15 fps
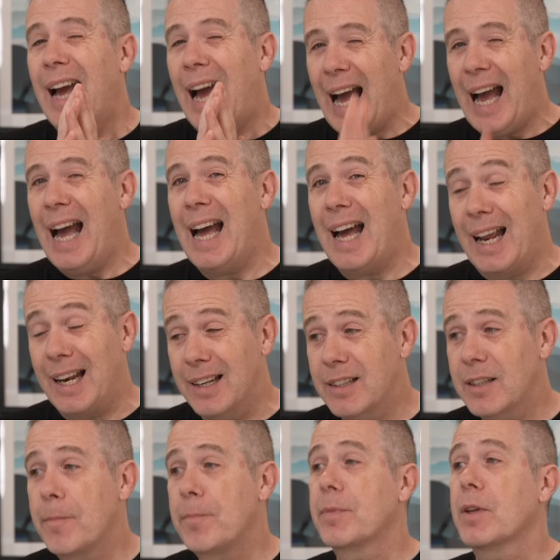And
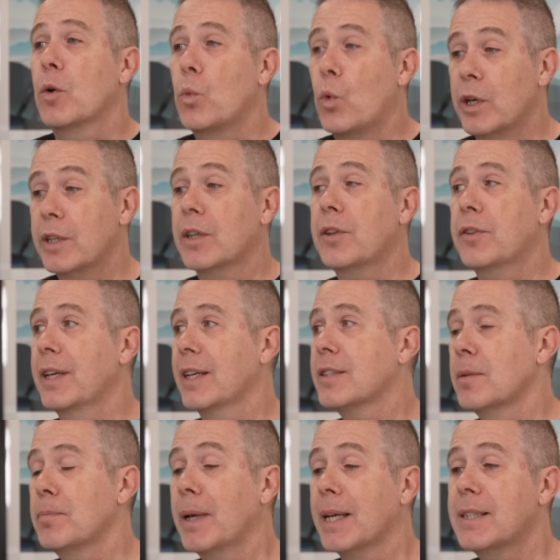one of the things
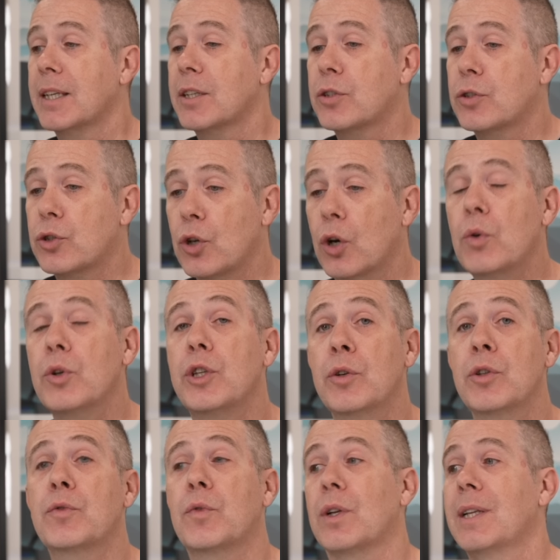that makes this so
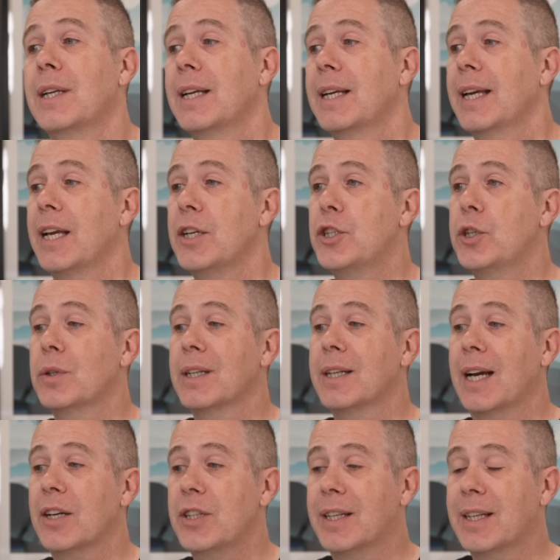useful is you can
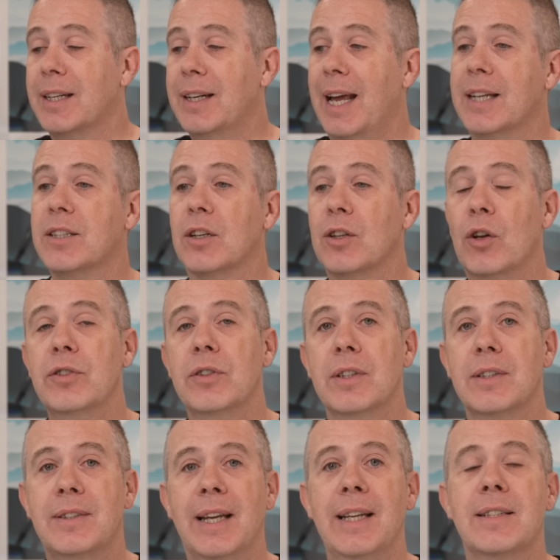actually connect a lot of the
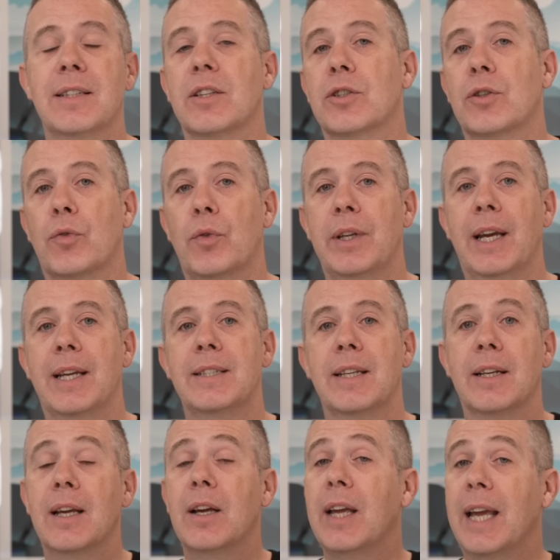data that's
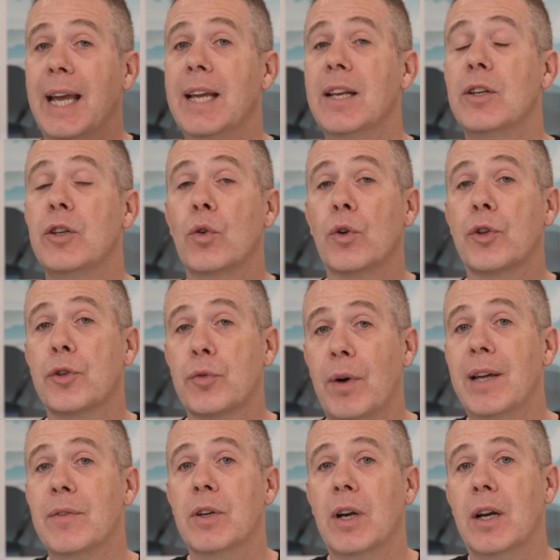created in your
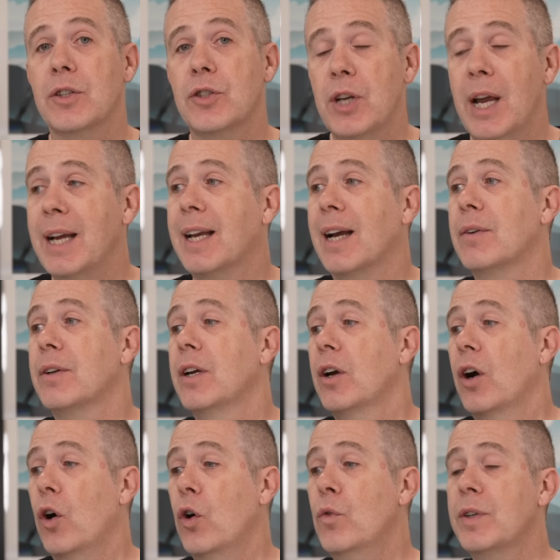ThriveCart checkout
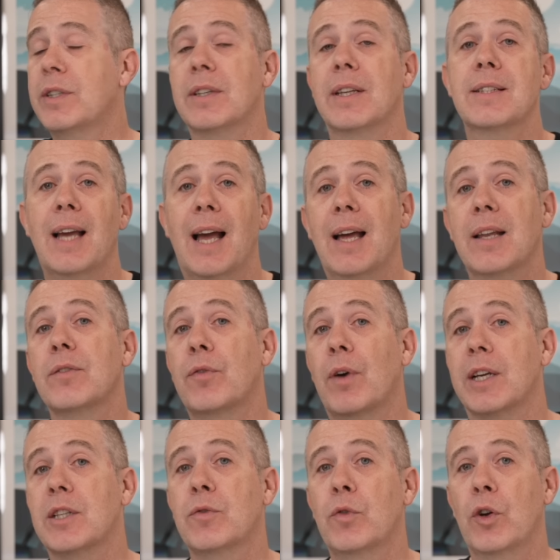over to this and
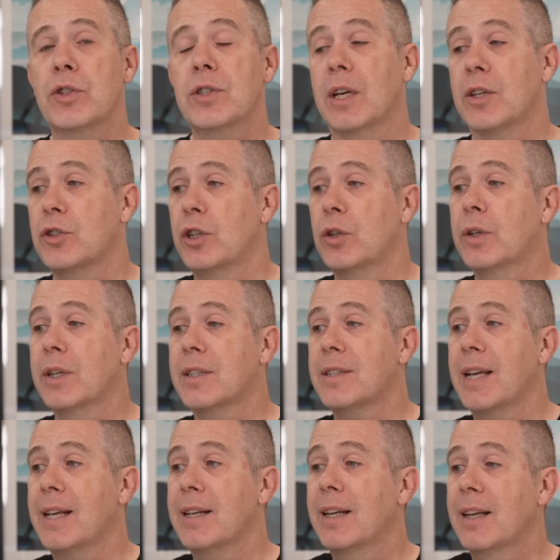vice versa. So you could
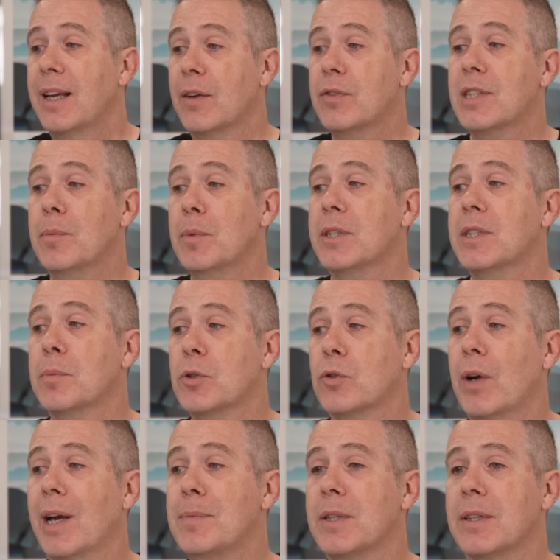send, if someone
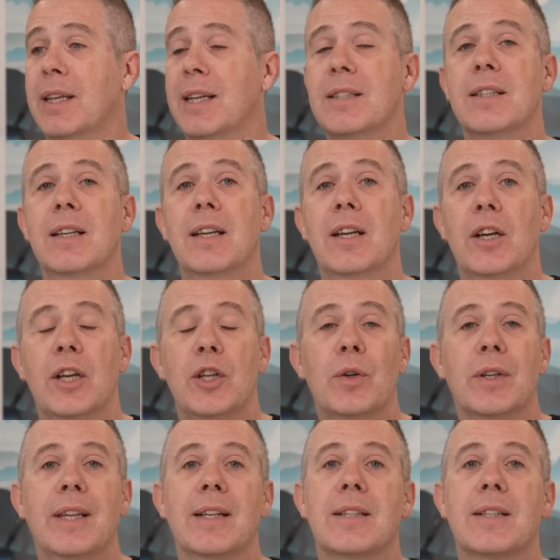subscribed to this, you could then